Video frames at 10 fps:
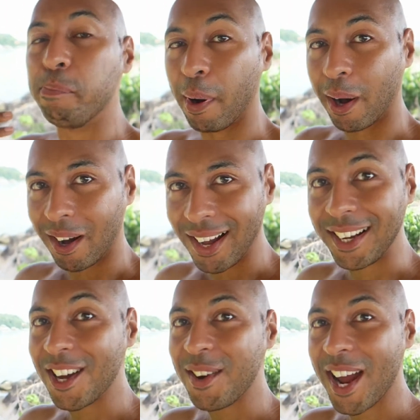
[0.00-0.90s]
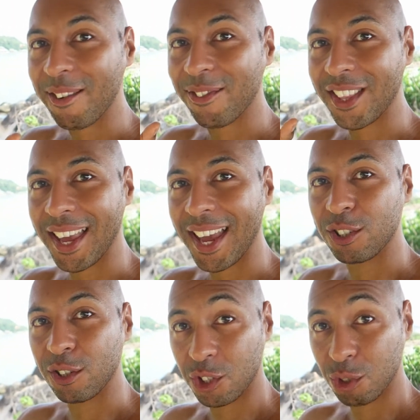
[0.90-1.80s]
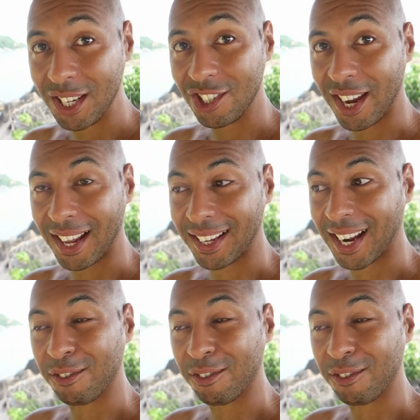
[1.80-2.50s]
But I don't have the cakes or the sweets yet,